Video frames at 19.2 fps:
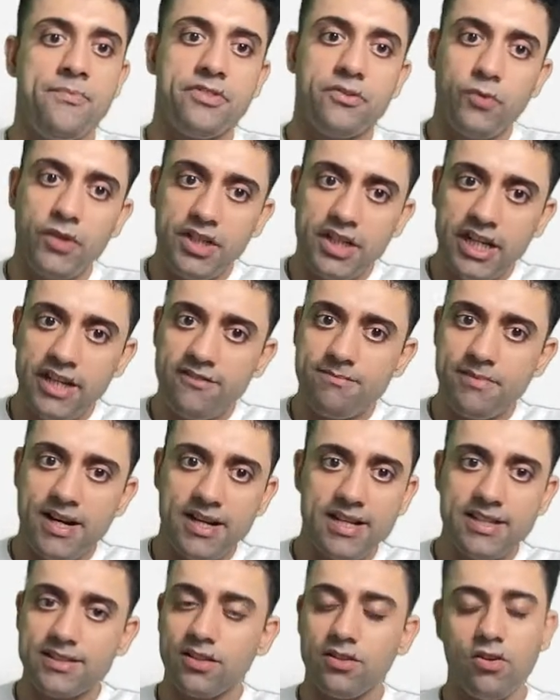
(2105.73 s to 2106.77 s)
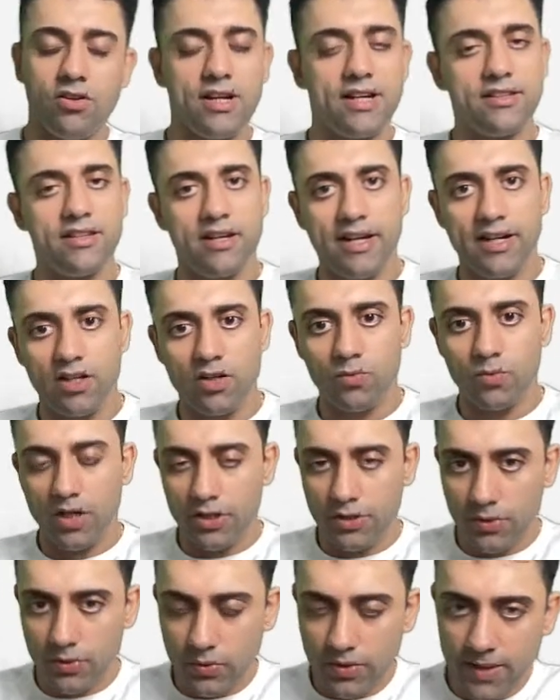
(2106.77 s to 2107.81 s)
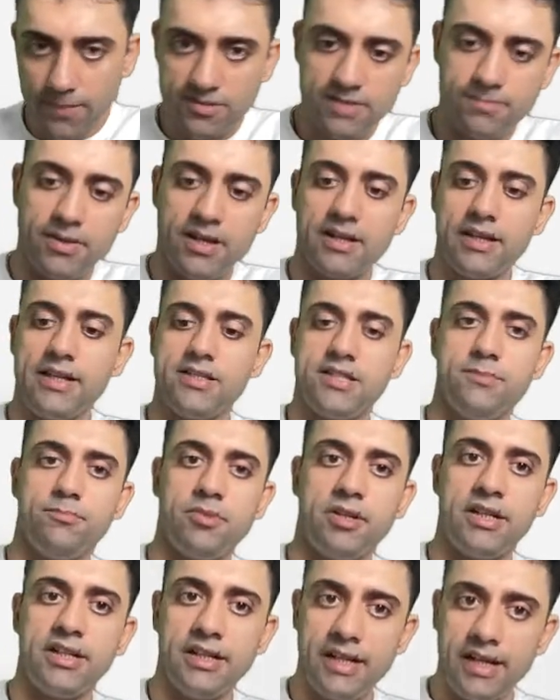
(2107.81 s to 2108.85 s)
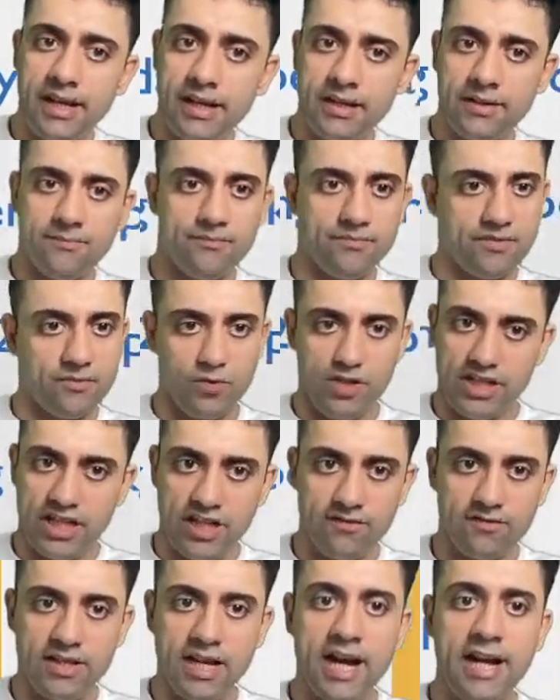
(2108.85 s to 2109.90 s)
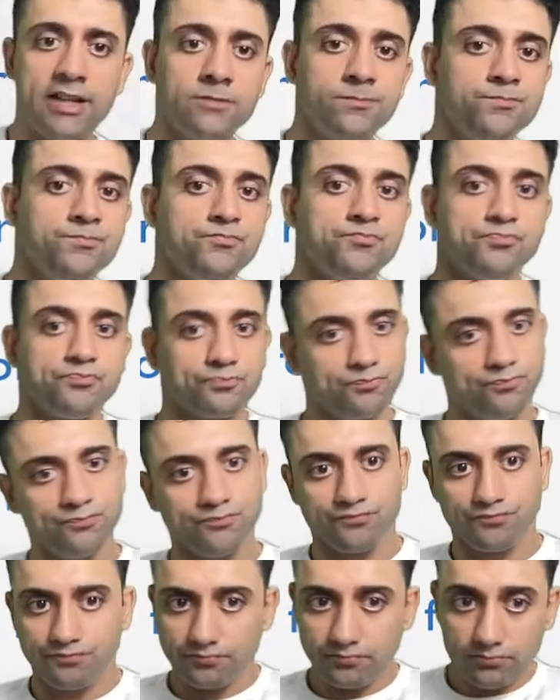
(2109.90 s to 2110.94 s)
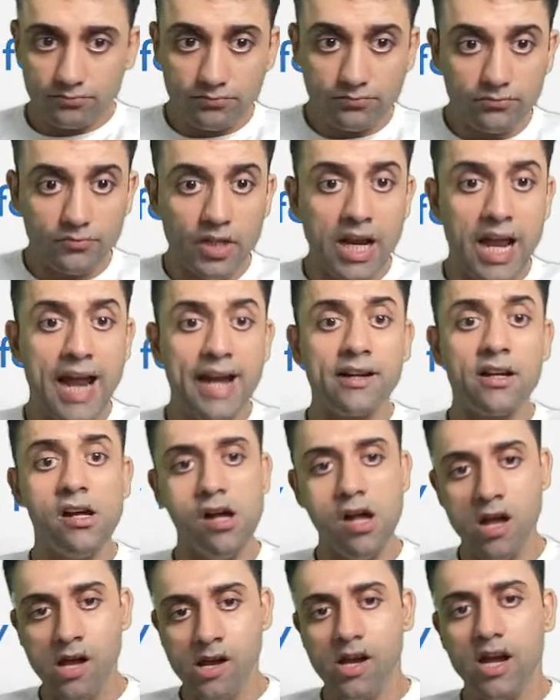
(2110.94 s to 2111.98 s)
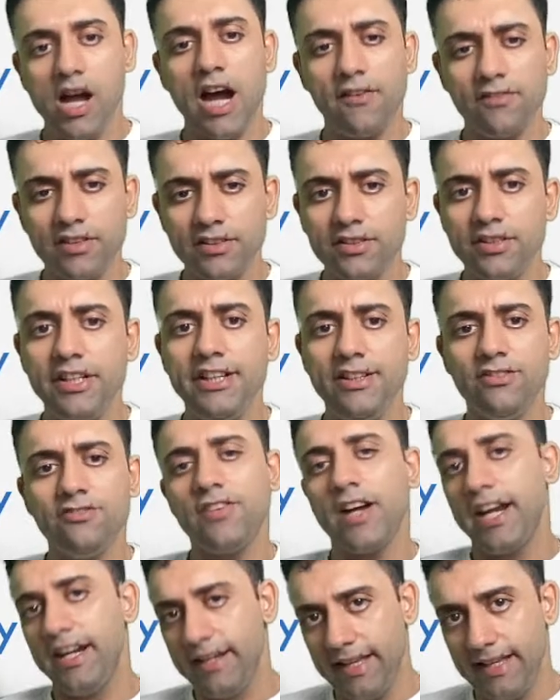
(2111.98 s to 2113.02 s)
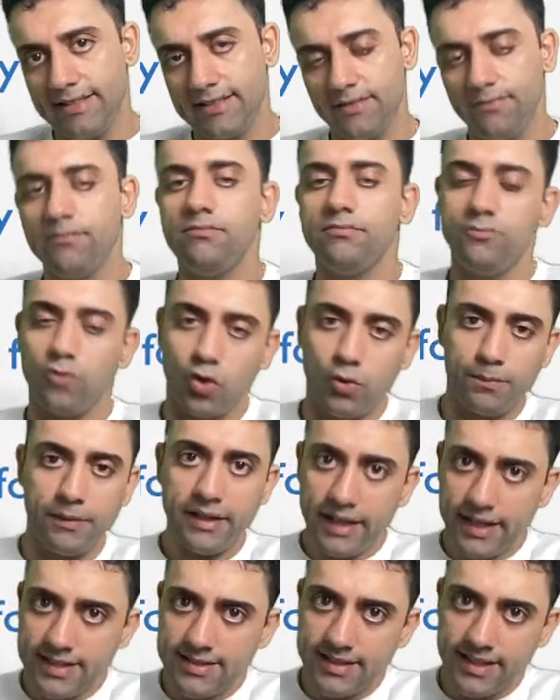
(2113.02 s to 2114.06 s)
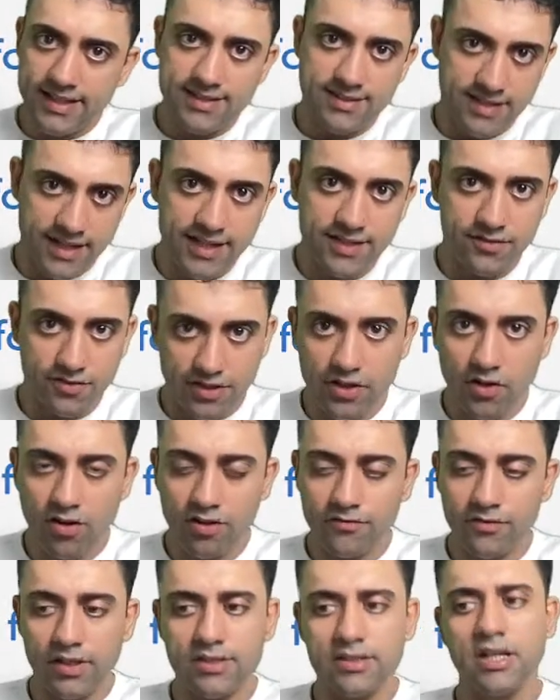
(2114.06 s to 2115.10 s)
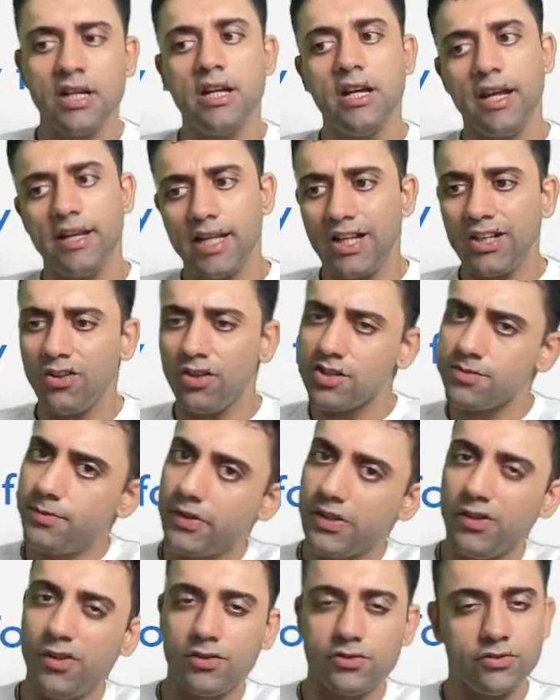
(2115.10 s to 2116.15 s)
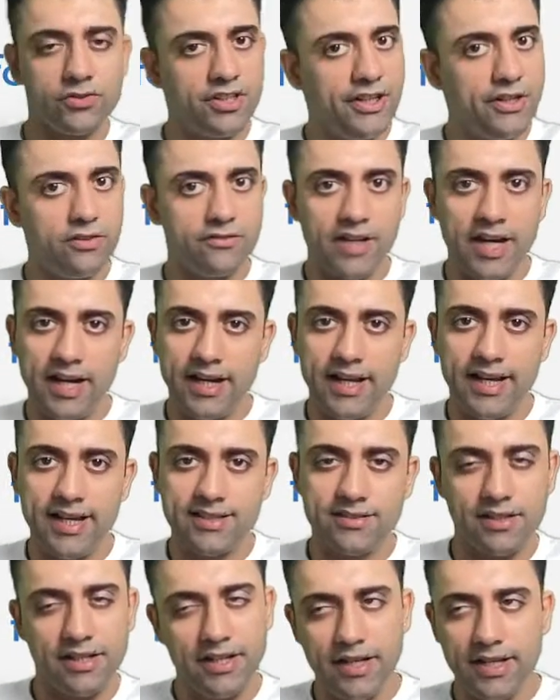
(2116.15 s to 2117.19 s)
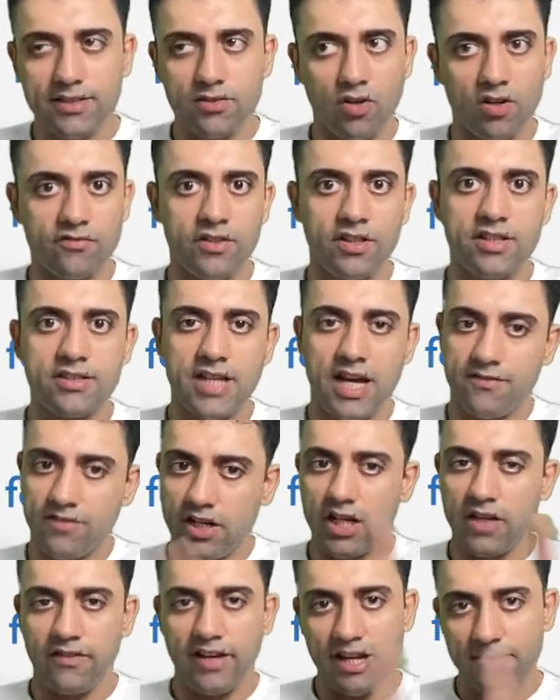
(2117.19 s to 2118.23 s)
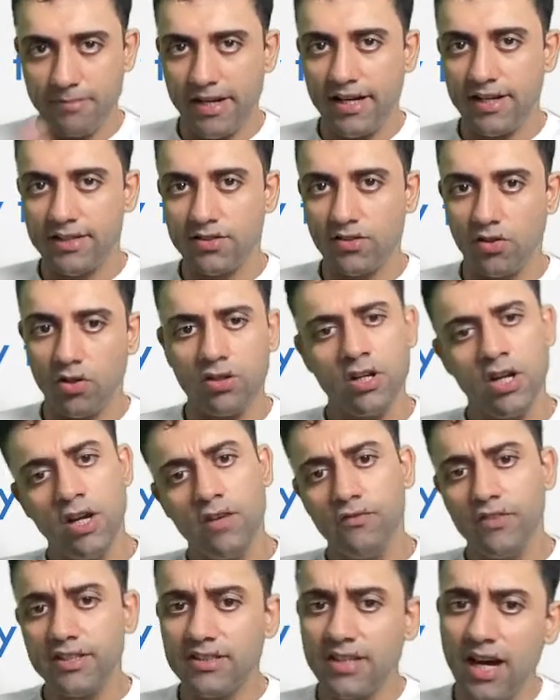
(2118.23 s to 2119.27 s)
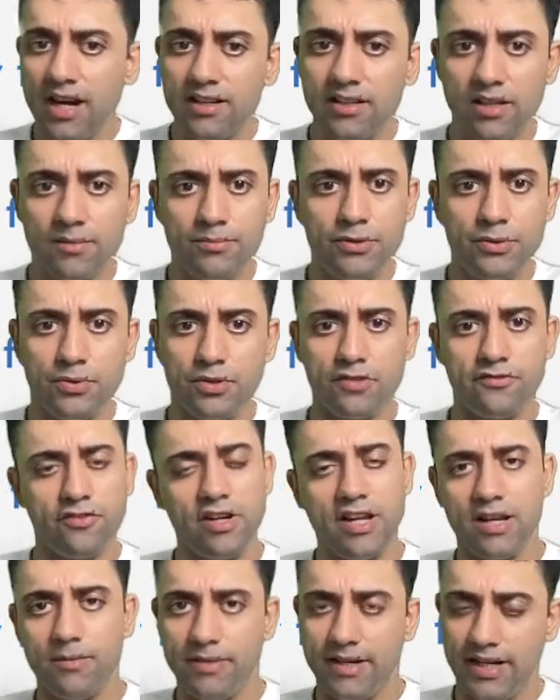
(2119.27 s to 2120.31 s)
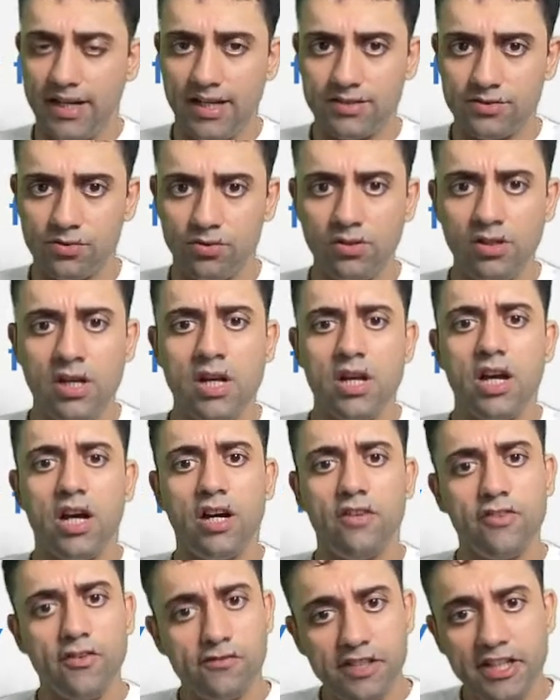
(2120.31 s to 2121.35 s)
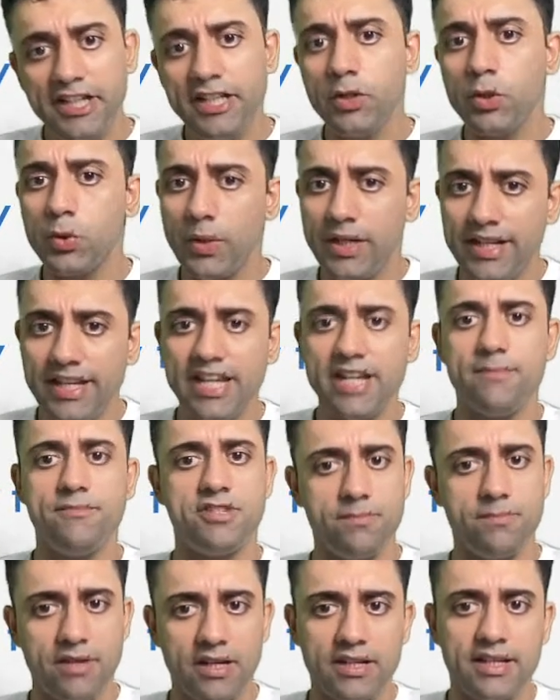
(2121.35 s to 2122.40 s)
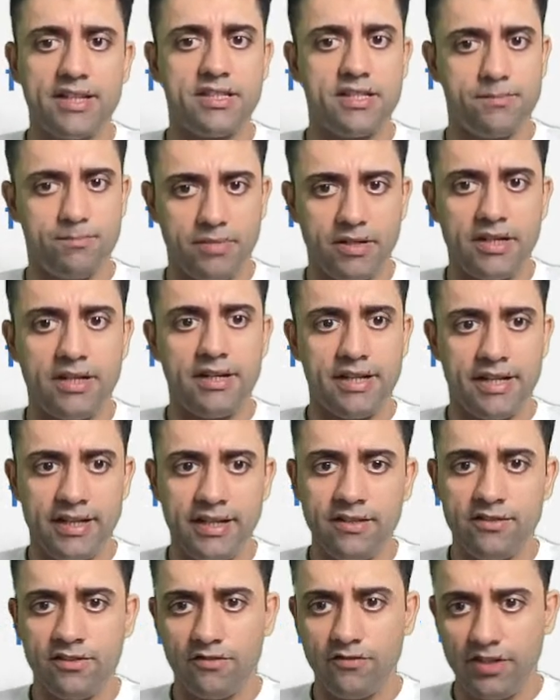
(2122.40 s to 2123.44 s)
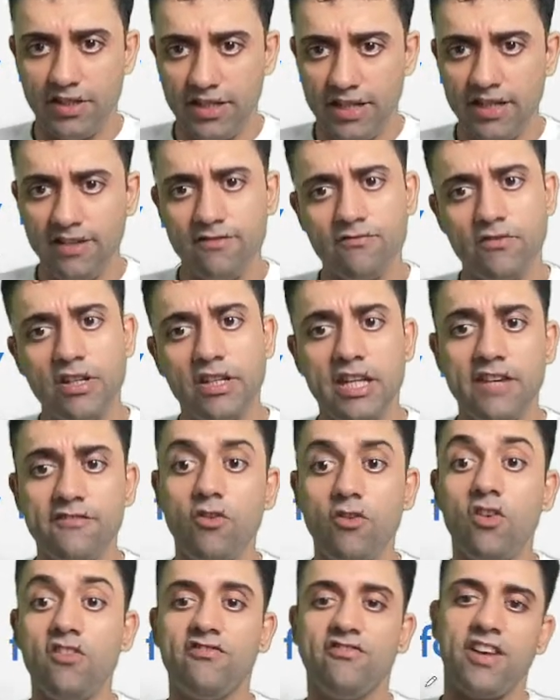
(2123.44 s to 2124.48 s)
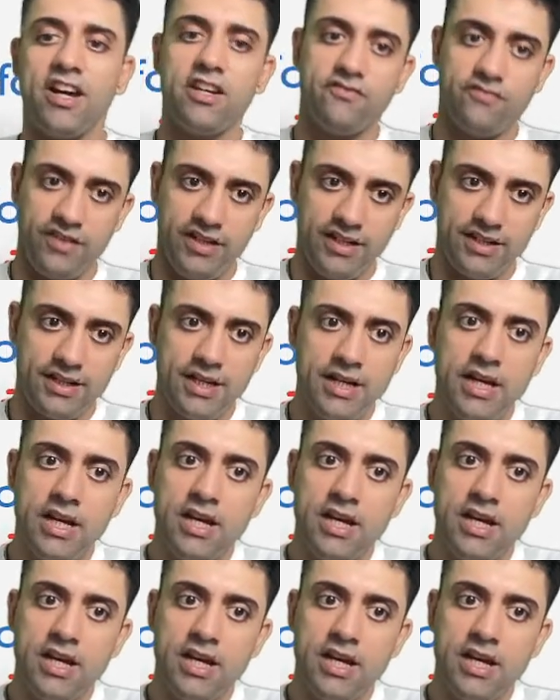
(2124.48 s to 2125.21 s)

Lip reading: We give prednisolone at the rate of 1 to 2 mg per kg per day. We give that. And after 3 to 5 days, OP guy says day 3 onwards. In our hospital also 3 to 5 days, 3 days onwards, after giving a prednisolone, we start the beautiful albendazole. 15 to 20 mg per kg per day. We give for 1 week.